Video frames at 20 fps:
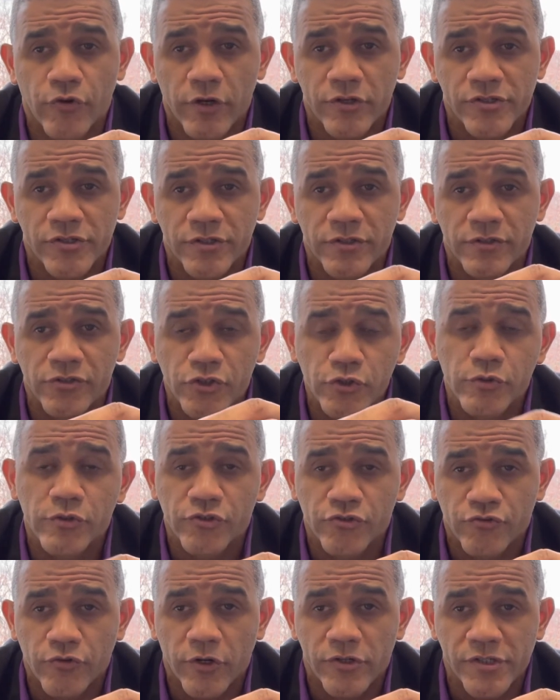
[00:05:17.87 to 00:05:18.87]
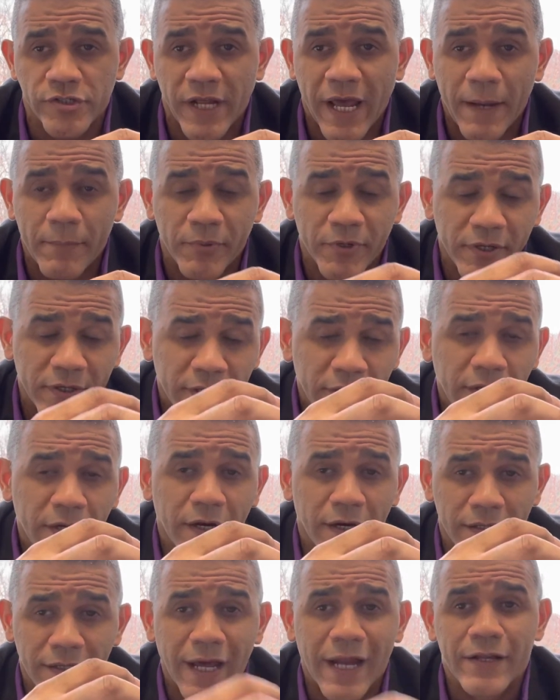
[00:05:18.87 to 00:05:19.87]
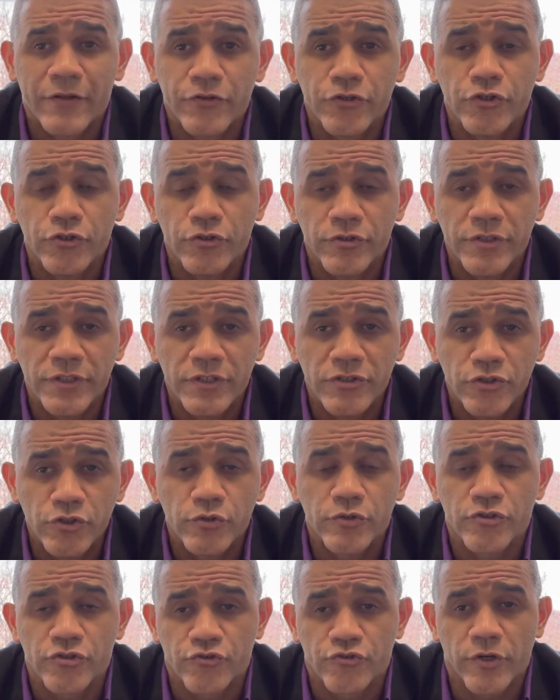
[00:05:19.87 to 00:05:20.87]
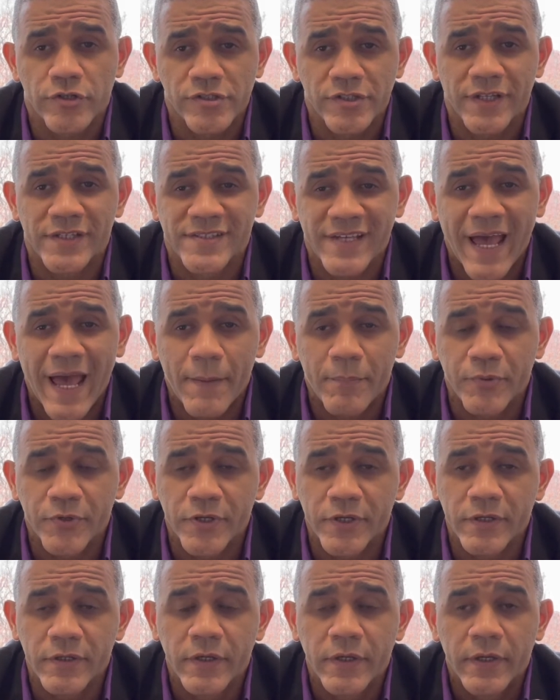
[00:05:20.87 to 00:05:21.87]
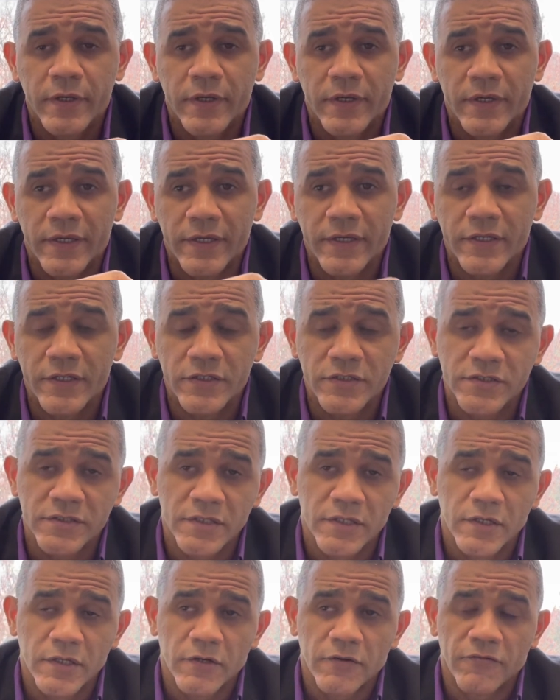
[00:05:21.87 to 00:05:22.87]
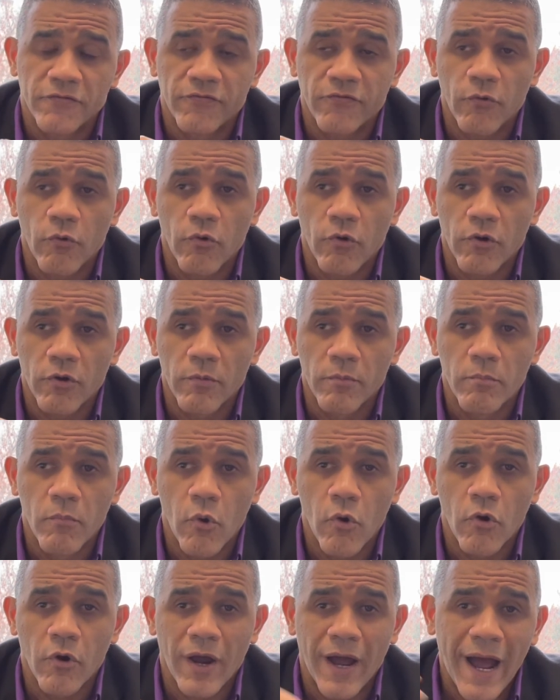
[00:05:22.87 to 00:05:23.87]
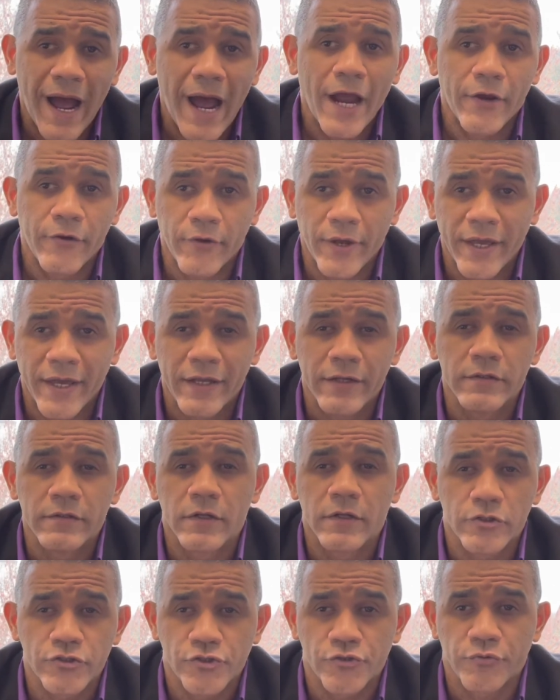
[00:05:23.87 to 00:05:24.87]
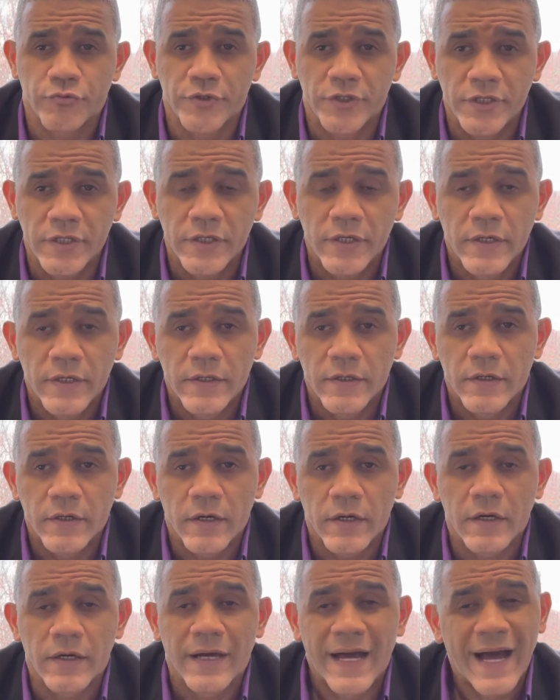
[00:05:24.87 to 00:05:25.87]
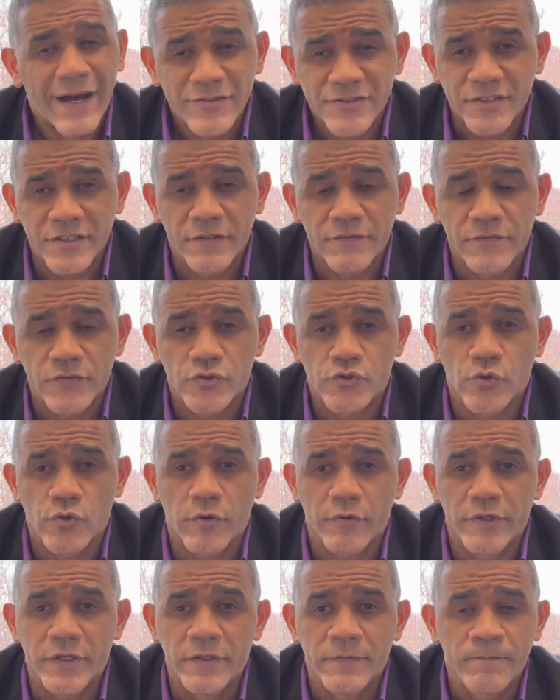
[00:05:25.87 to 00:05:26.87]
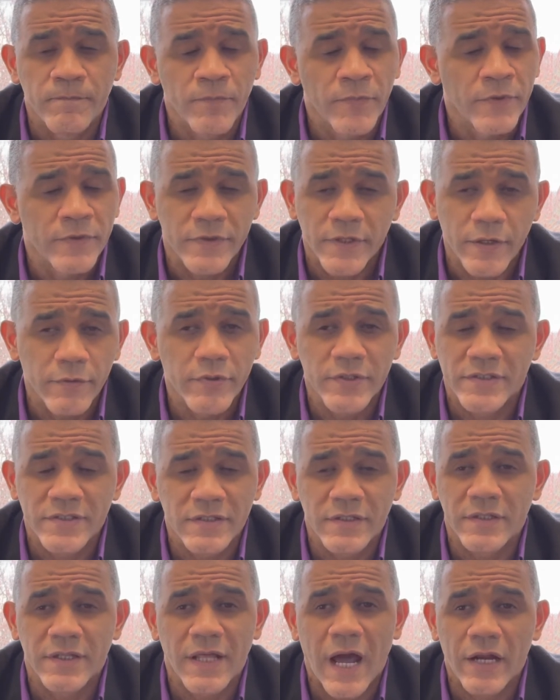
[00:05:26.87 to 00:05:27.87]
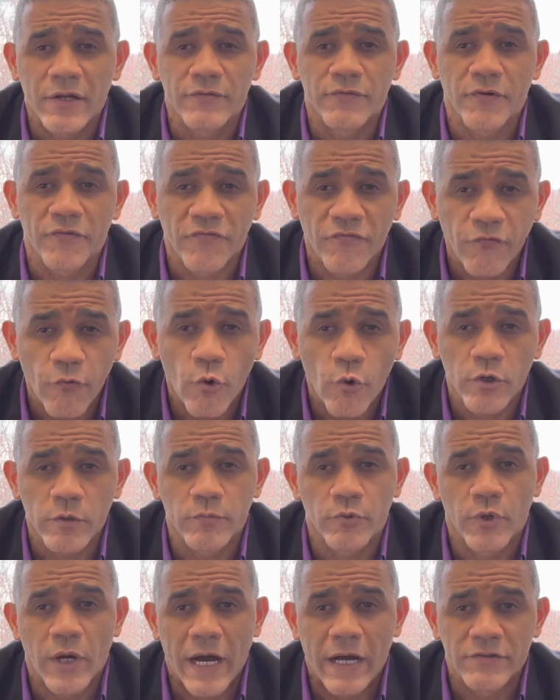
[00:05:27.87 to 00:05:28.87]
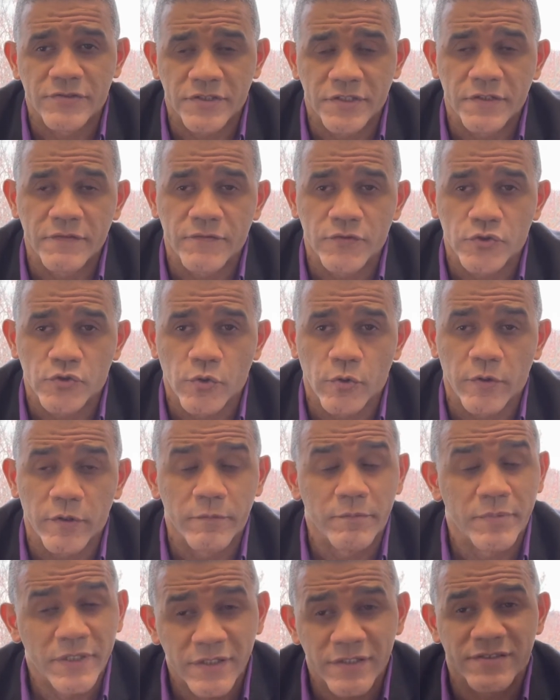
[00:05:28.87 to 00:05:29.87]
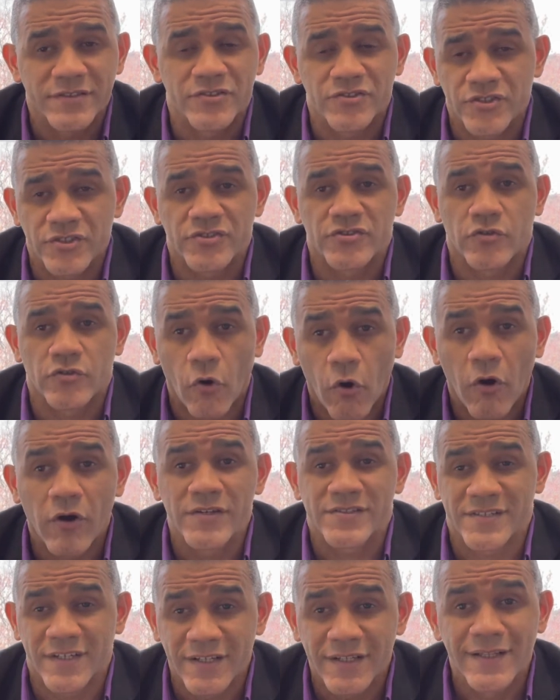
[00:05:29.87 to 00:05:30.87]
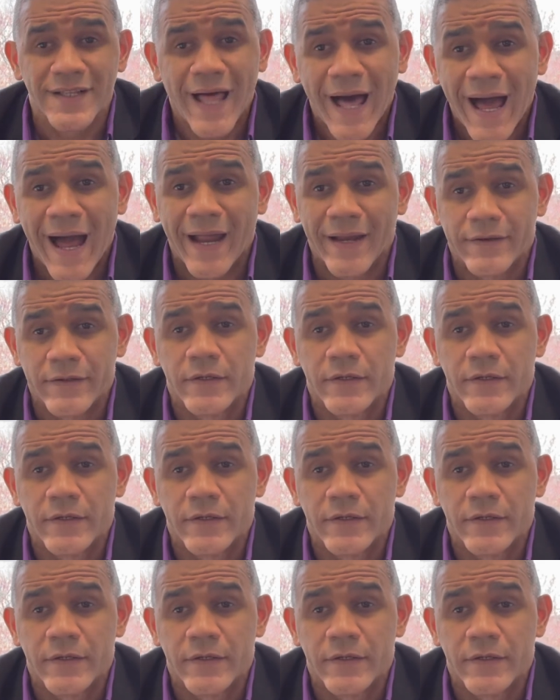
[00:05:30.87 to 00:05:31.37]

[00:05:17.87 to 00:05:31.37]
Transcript: new construction happening. A lot of the new construction that's happening is for more higher end luxury housing inventory. There isn't a lot of affordable housing inventory because it just costs a lot